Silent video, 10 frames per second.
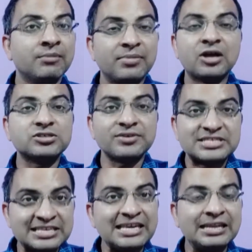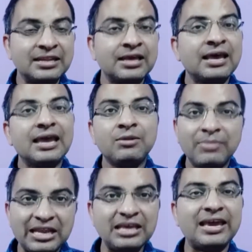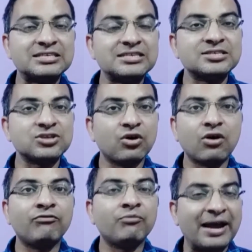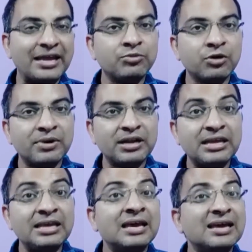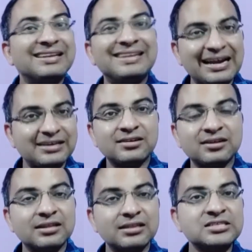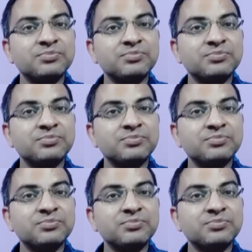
because I have seen in many cases of buying property later this